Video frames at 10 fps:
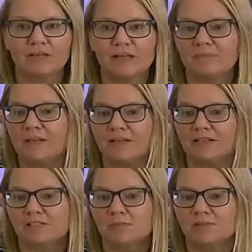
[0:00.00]
it being a
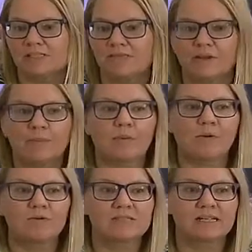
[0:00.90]
specific
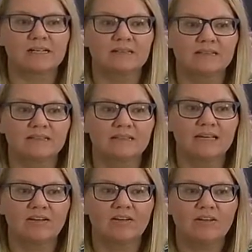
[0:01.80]
person
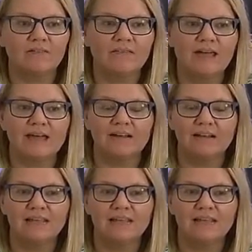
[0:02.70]
and all of that,